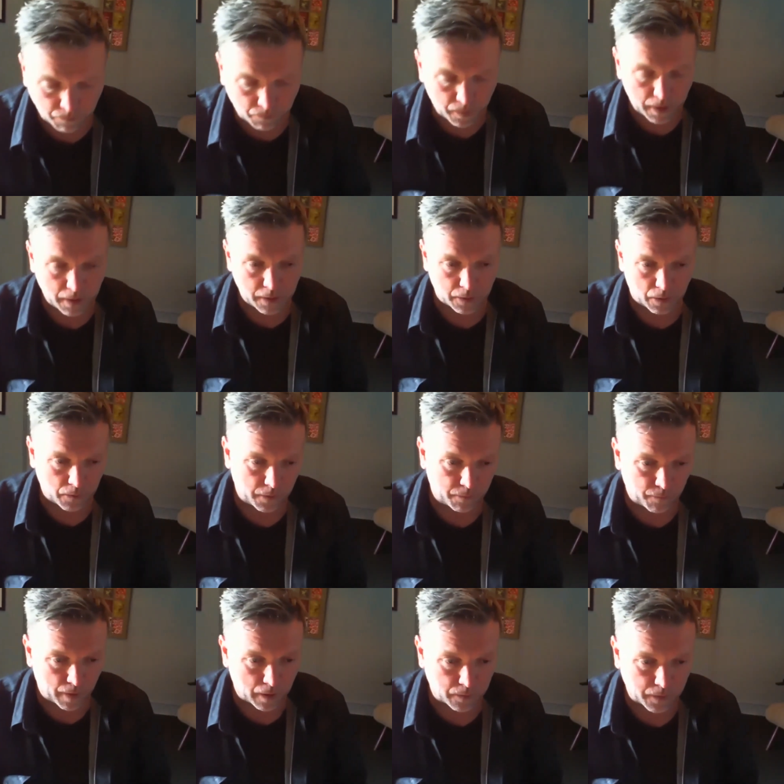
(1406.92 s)
really solid
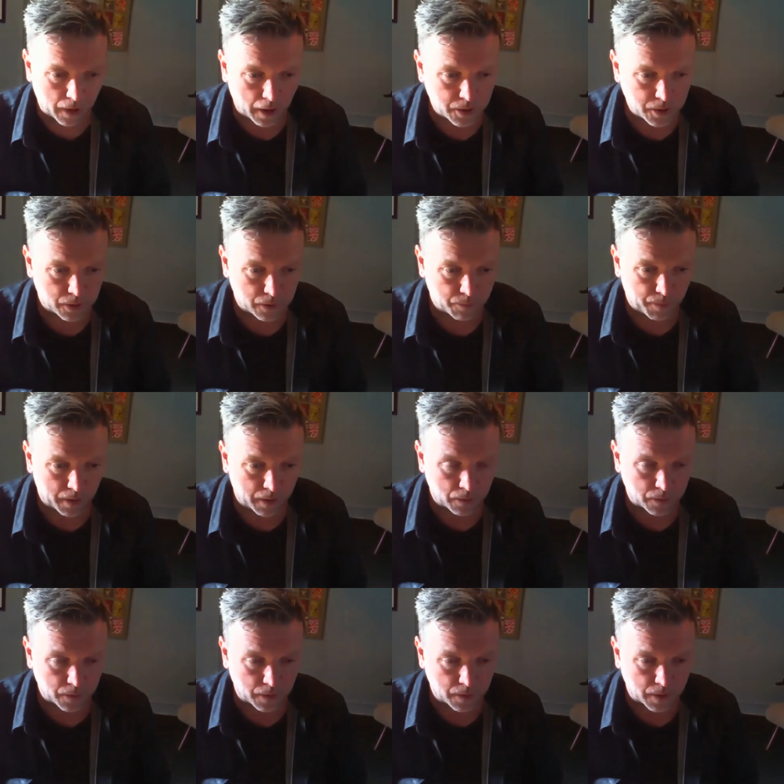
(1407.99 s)
foundations,
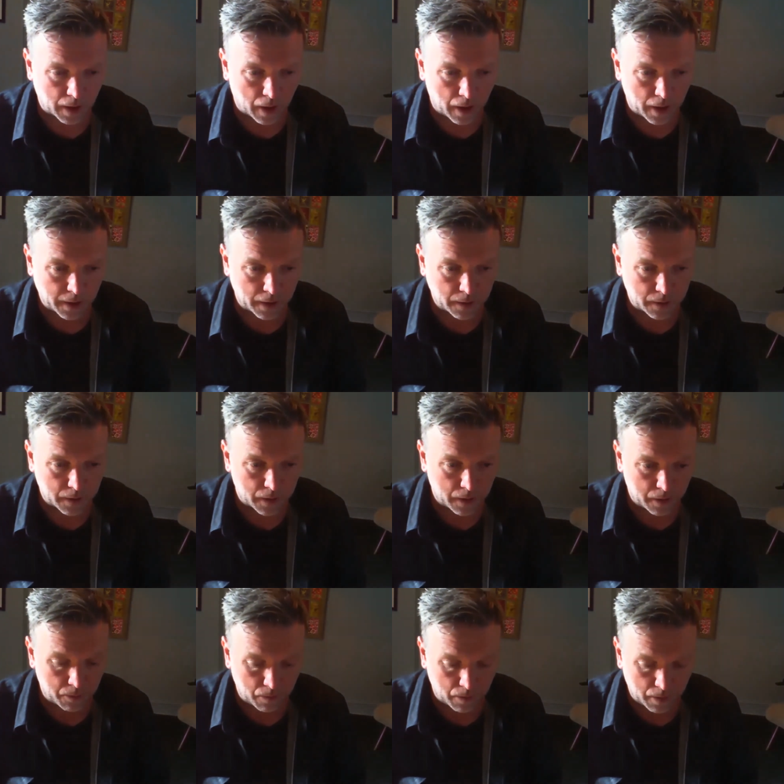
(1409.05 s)
because it's tied
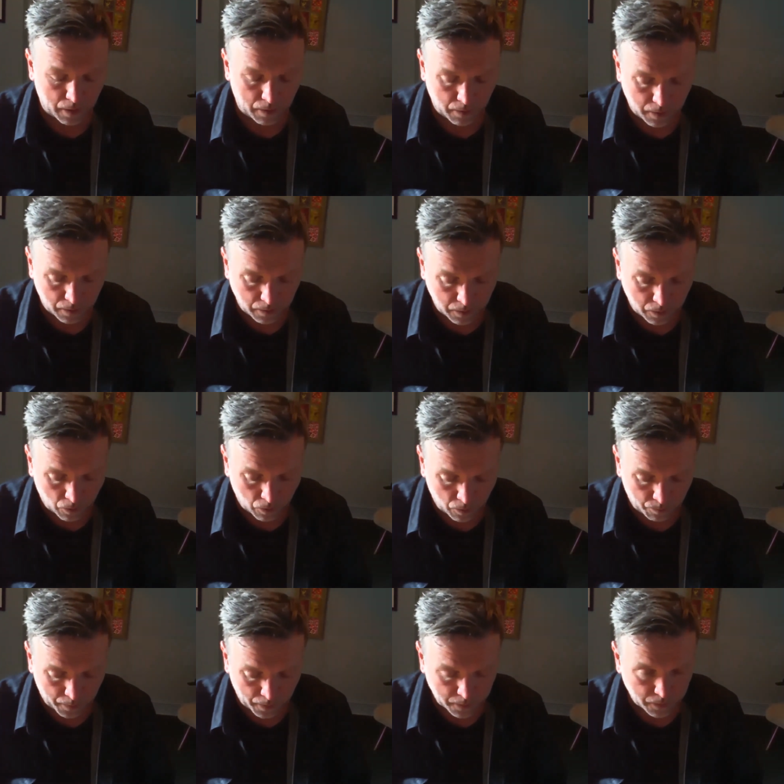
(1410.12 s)
into your
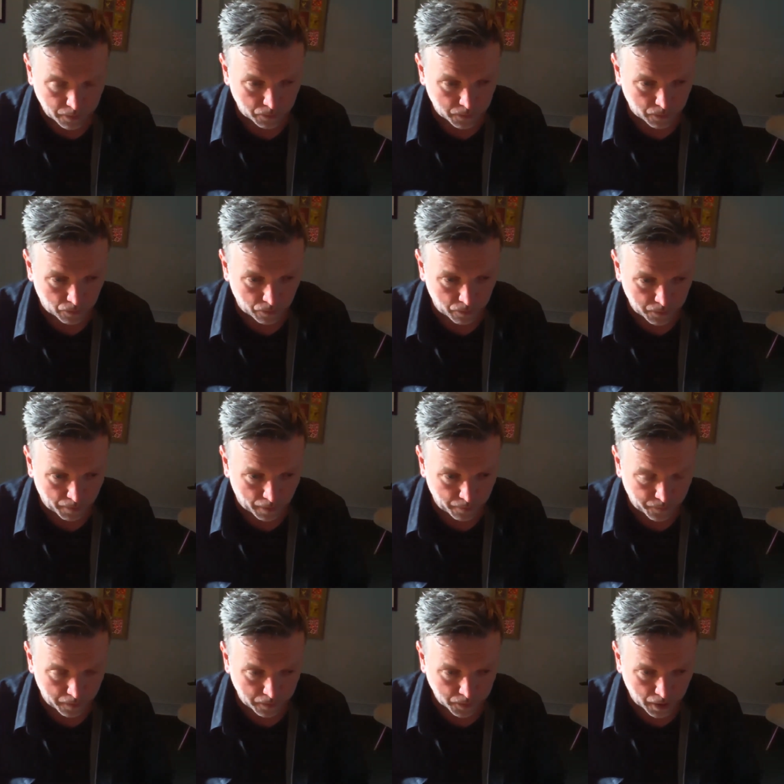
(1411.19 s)
personal stories, both
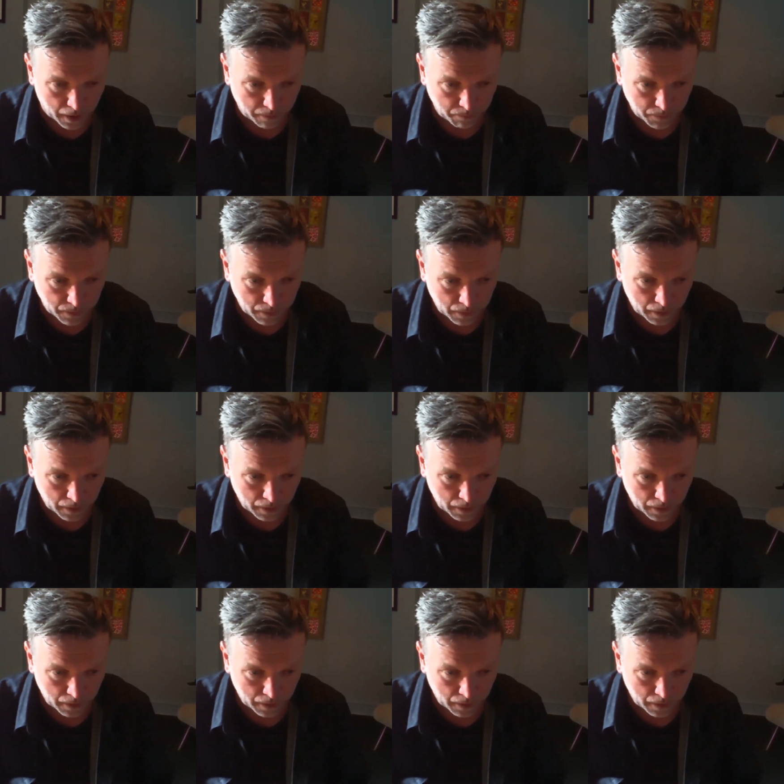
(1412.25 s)
you and James.